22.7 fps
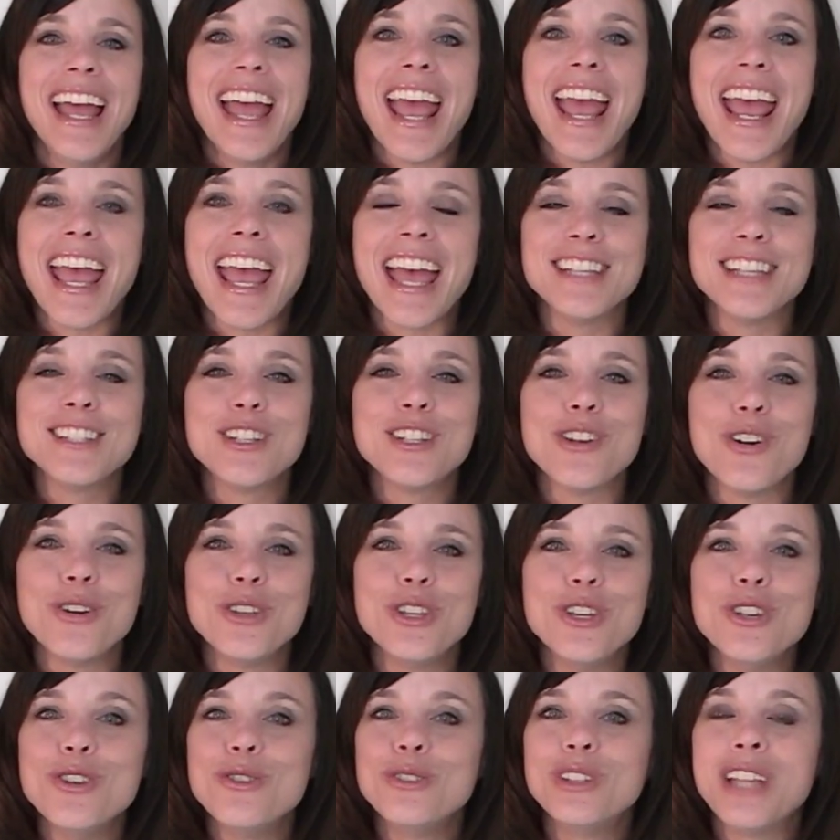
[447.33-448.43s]
and so
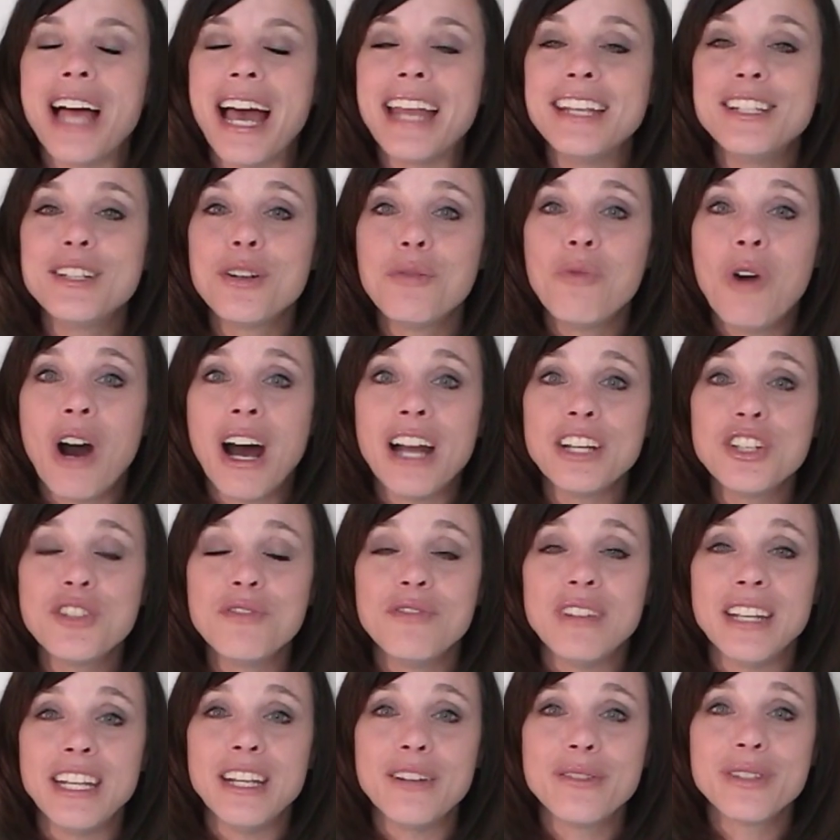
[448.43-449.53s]
you like to watch
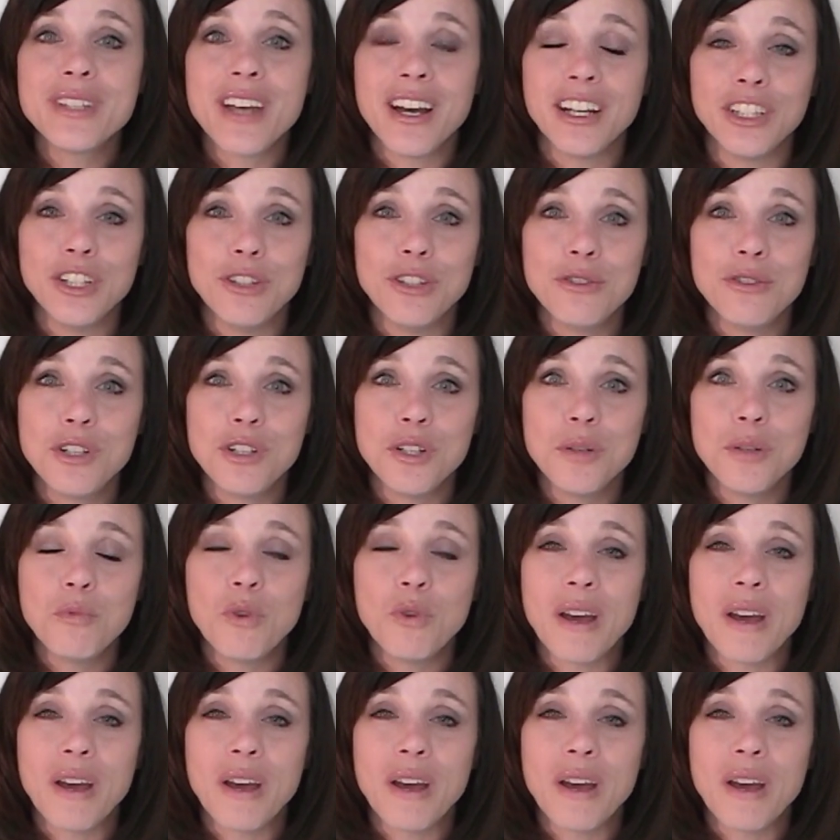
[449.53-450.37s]
videos on YouTube,